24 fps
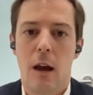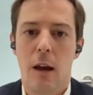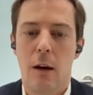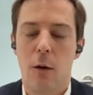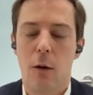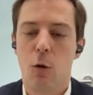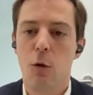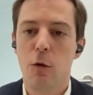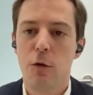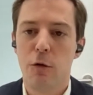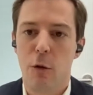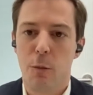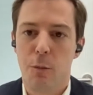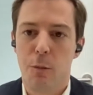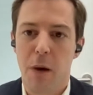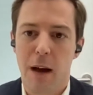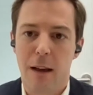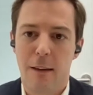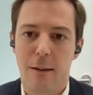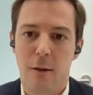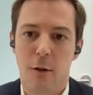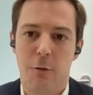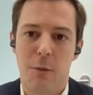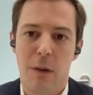and all the
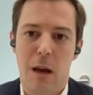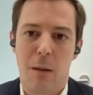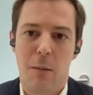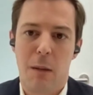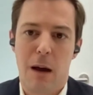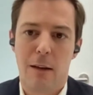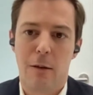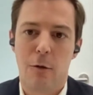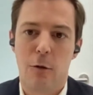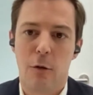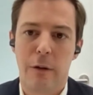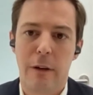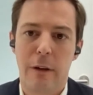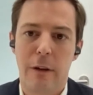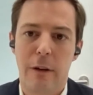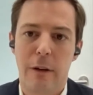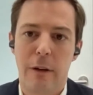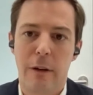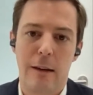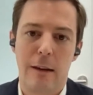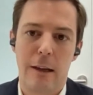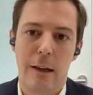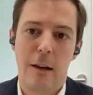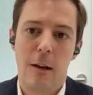parts of Myanmar
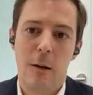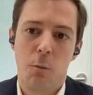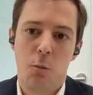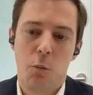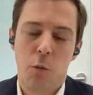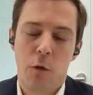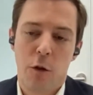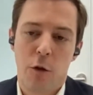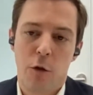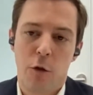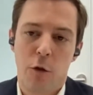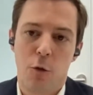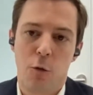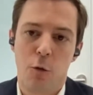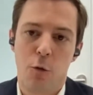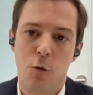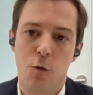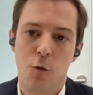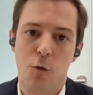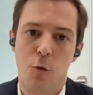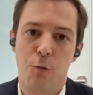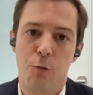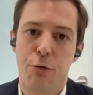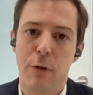society
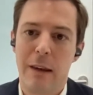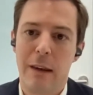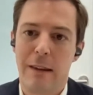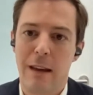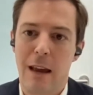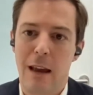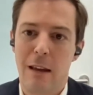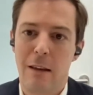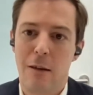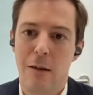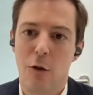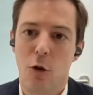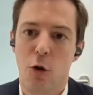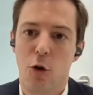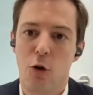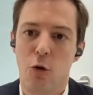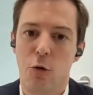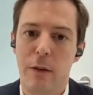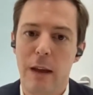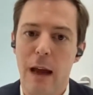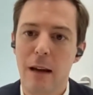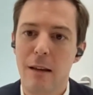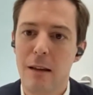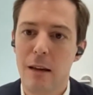to present a
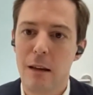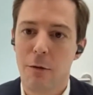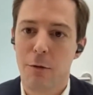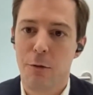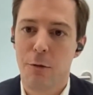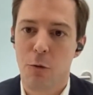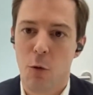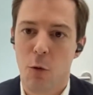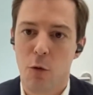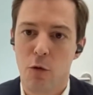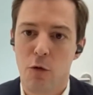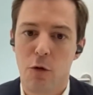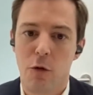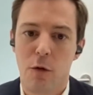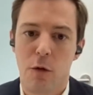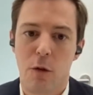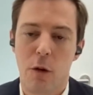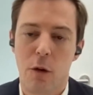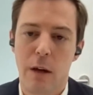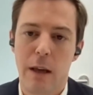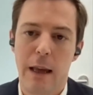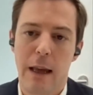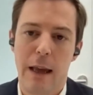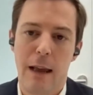united front
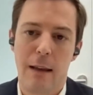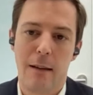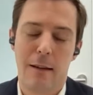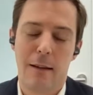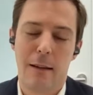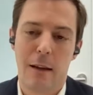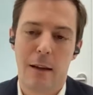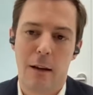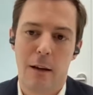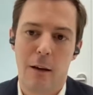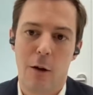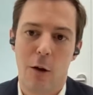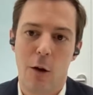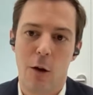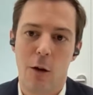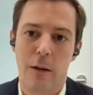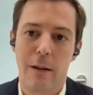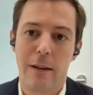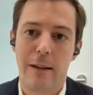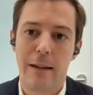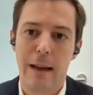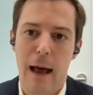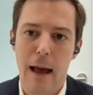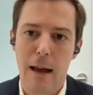against uh,
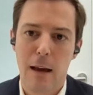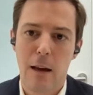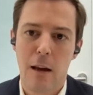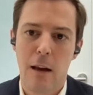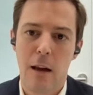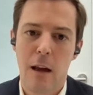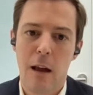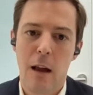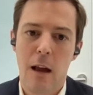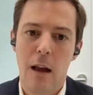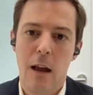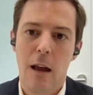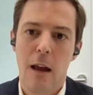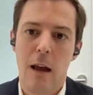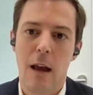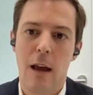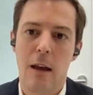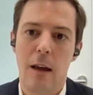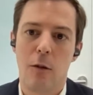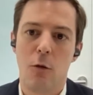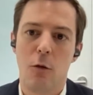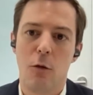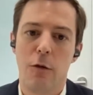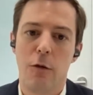SAC
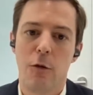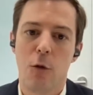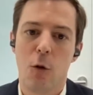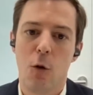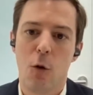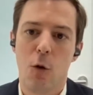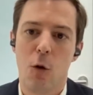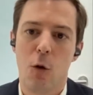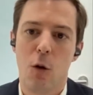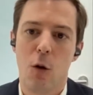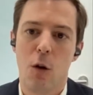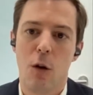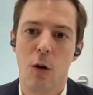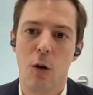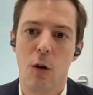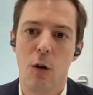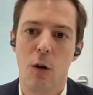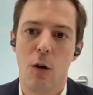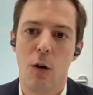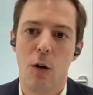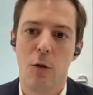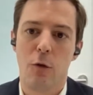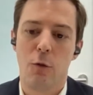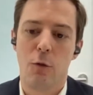and also uh,
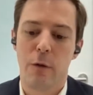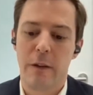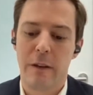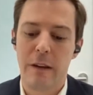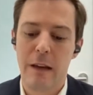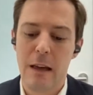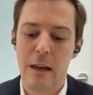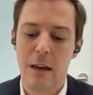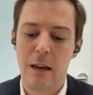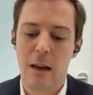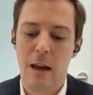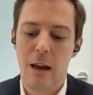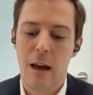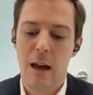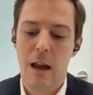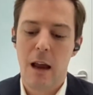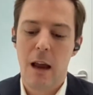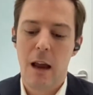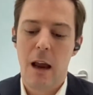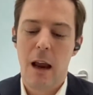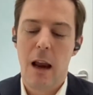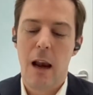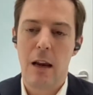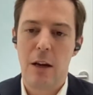to seek
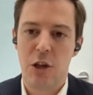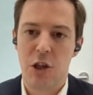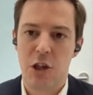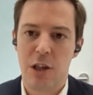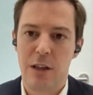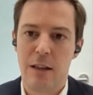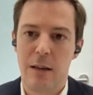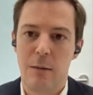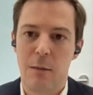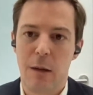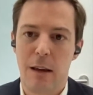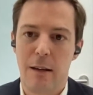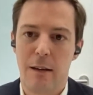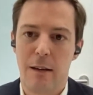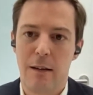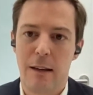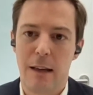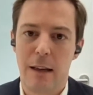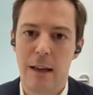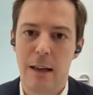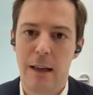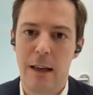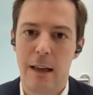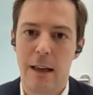
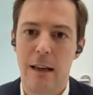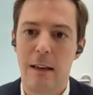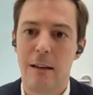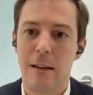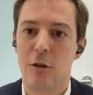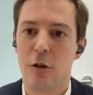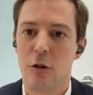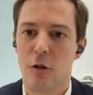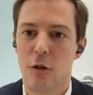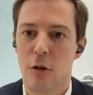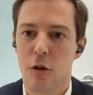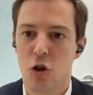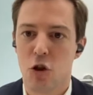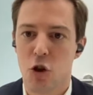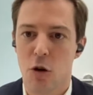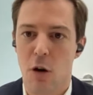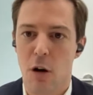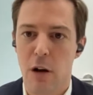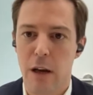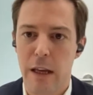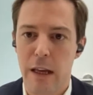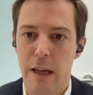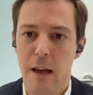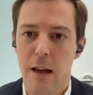legitimacy
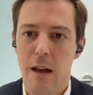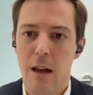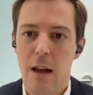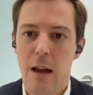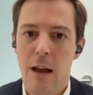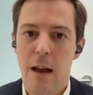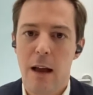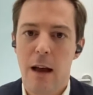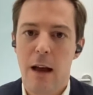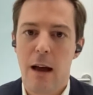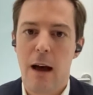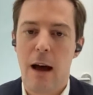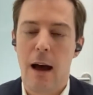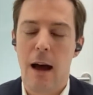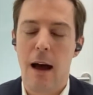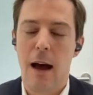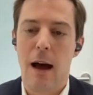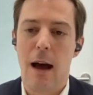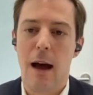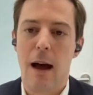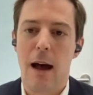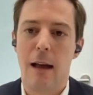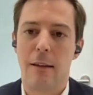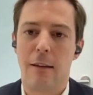internationally
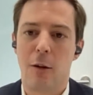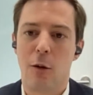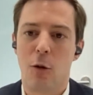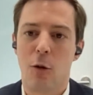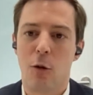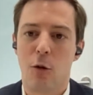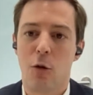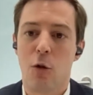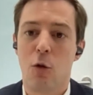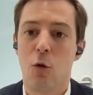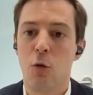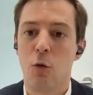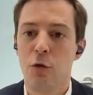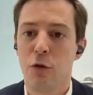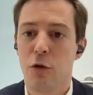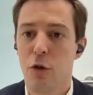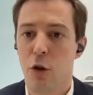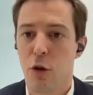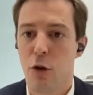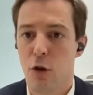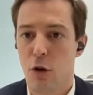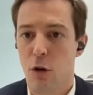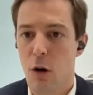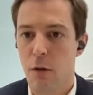as a
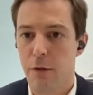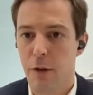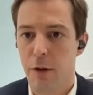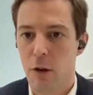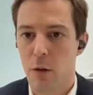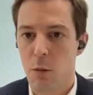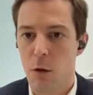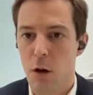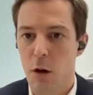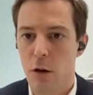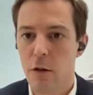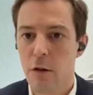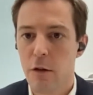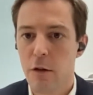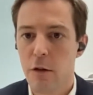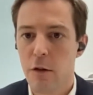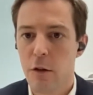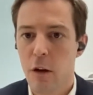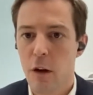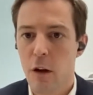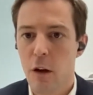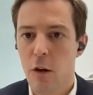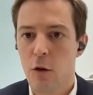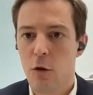counter government
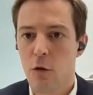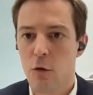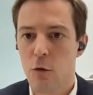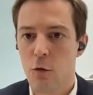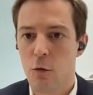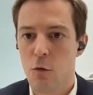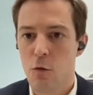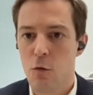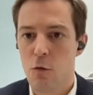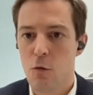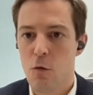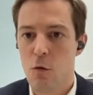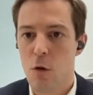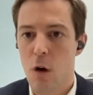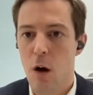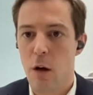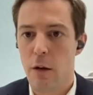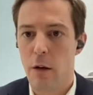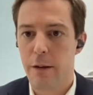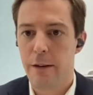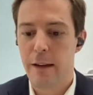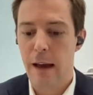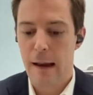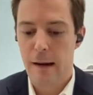to
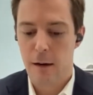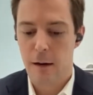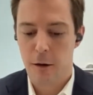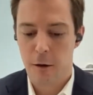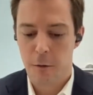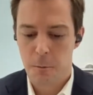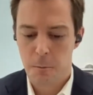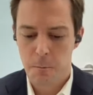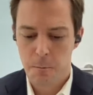uh, SAC.